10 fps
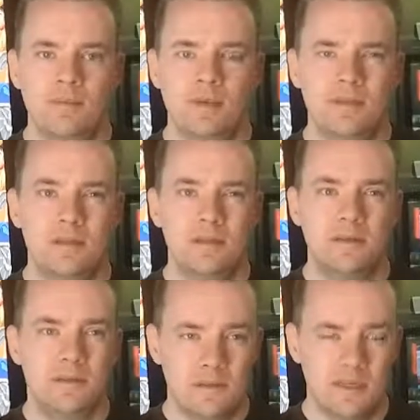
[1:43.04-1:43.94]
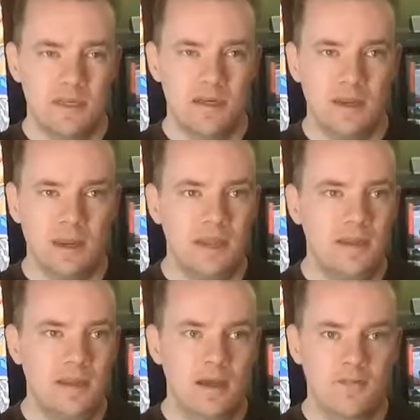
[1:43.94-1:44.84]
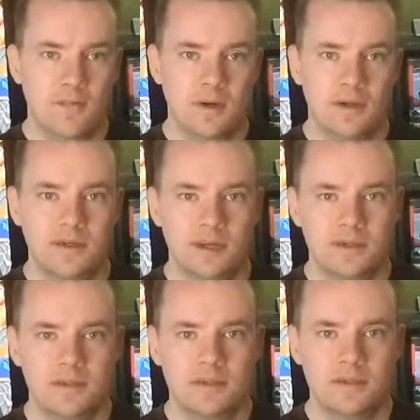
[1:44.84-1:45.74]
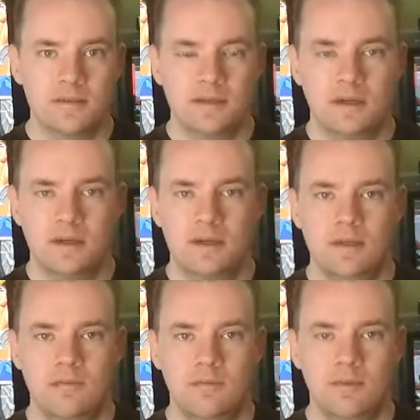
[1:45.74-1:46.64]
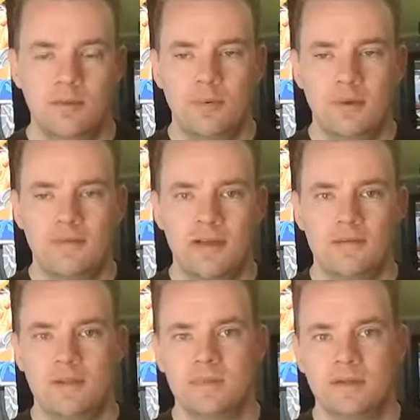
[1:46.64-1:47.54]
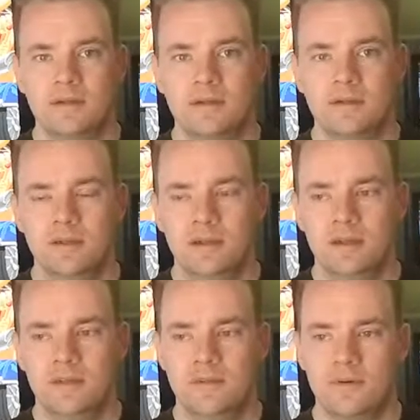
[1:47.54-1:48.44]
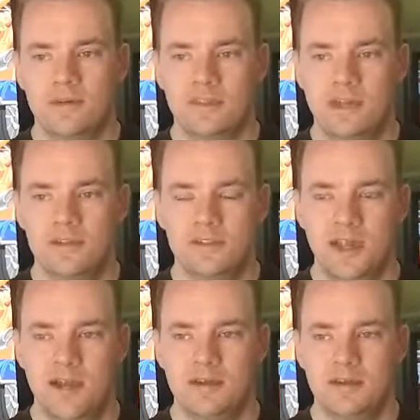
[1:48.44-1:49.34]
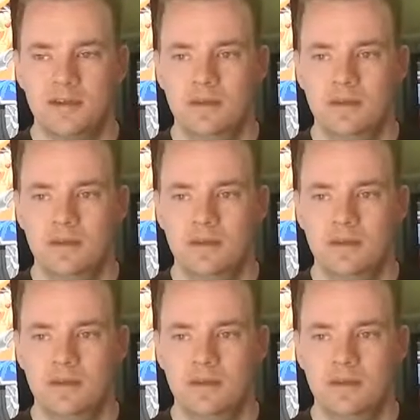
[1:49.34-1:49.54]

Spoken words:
basically using a 4-conductor 3.5mm headphone style jack.